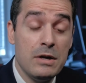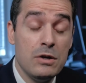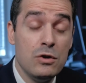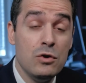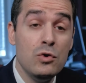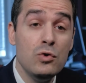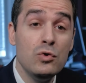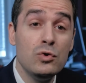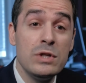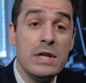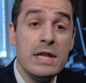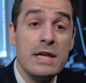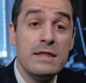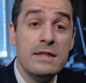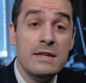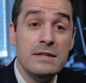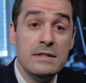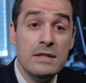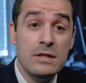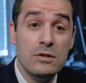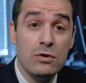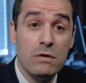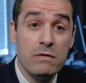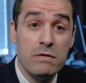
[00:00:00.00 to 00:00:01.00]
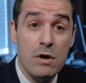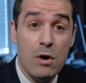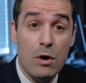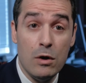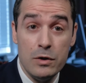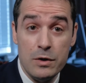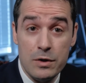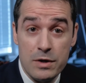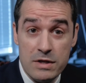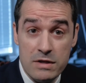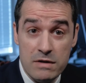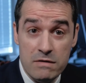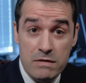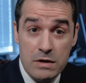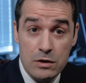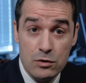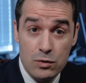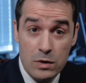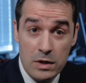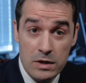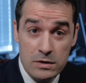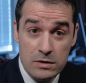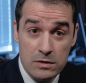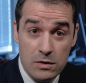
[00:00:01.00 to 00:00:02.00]
usually a disease of the older
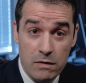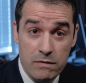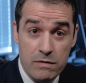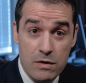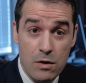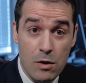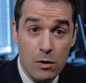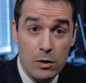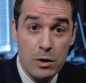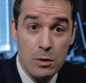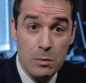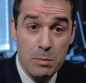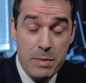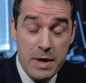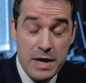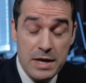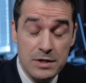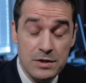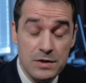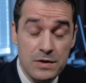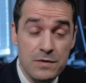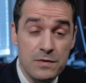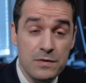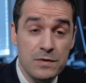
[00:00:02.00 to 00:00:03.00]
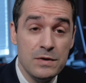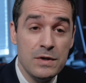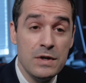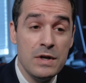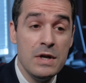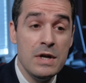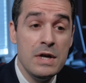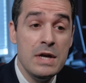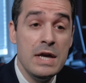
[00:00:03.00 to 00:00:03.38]
individuals, of the older patients.